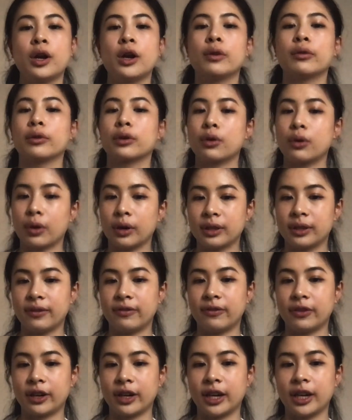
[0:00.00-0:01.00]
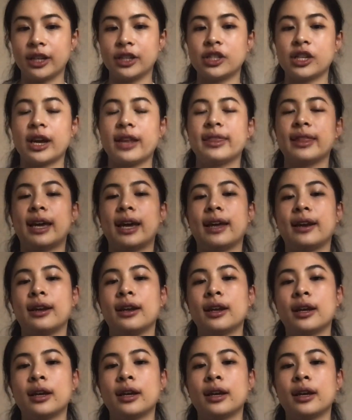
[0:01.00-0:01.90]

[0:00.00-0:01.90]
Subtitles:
record the footage and then